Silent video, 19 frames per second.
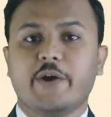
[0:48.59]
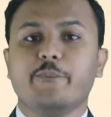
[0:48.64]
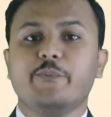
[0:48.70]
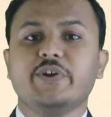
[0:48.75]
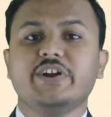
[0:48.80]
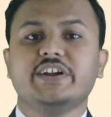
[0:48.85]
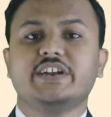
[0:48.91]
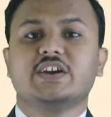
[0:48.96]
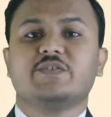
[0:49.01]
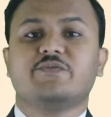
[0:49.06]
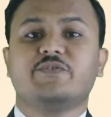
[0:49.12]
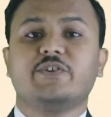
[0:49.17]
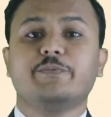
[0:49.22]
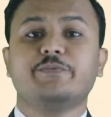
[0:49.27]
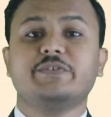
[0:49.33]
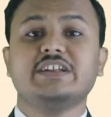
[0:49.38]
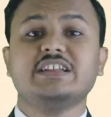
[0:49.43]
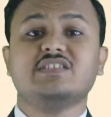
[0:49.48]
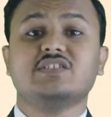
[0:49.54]
every day
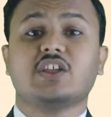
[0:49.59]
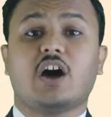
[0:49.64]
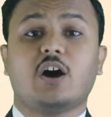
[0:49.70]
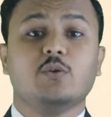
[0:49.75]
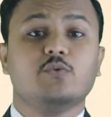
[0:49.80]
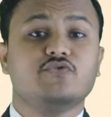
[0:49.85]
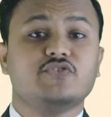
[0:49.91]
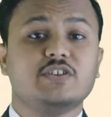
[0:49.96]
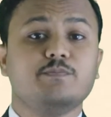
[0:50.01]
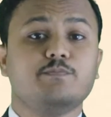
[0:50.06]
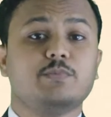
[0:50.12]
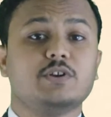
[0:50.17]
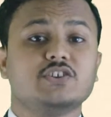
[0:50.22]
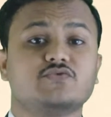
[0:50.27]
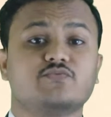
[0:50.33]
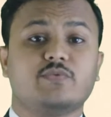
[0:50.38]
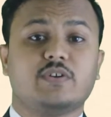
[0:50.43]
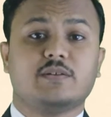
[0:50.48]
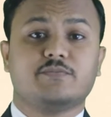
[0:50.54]
fifty thousand
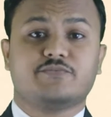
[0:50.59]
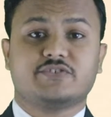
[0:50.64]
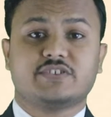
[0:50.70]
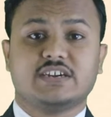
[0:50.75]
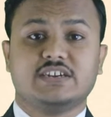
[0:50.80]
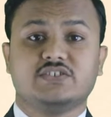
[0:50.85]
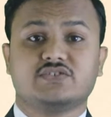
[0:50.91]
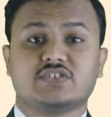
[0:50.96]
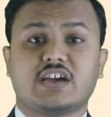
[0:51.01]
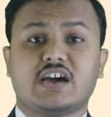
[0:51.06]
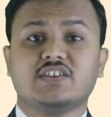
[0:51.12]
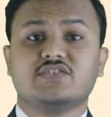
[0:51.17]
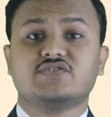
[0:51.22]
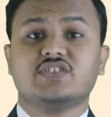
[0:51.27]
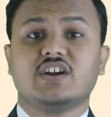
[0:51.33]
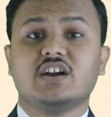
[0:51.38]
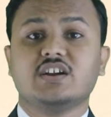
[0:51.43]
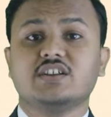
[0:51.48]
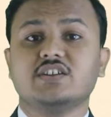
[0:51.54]
plus websites
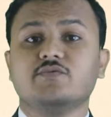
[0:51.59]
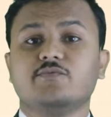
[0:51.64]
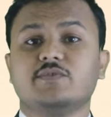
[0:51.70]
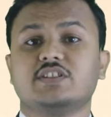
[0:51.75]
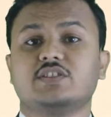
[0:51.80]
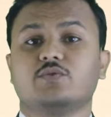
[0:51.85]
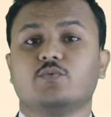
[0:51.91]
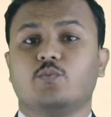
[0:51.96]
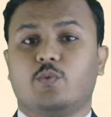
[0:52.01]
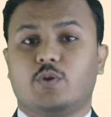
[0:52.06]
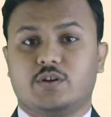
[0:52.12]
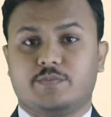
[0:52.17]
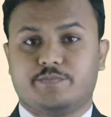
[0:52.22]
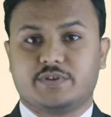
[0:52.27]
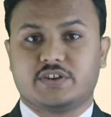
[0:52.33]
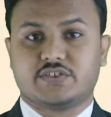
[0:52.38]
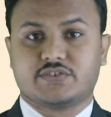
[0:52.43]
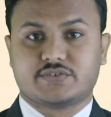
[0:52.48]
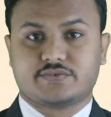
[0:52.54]
are starting with
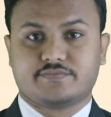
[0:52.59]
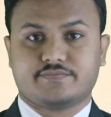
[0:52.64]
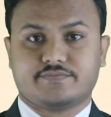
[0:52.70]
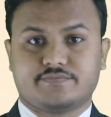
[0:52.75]
WordPress,